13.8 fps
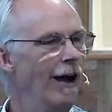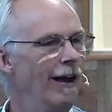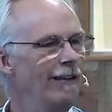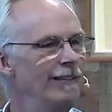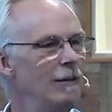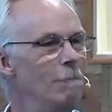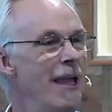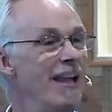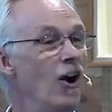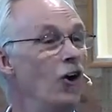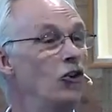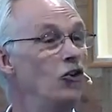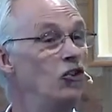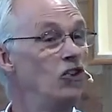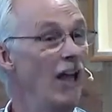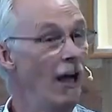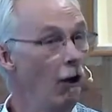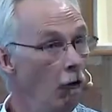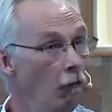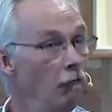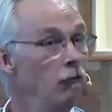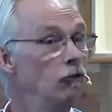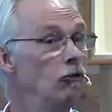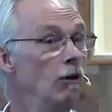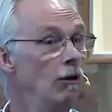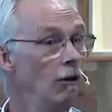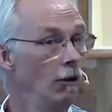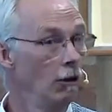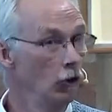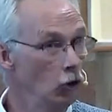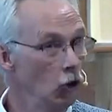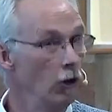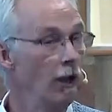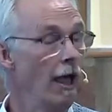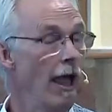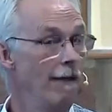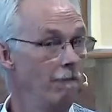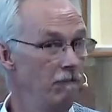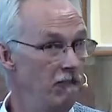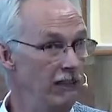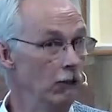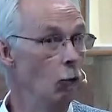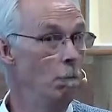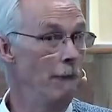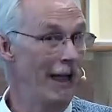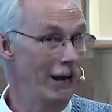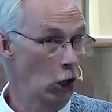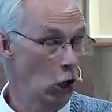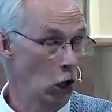to make ourselves look and feel better.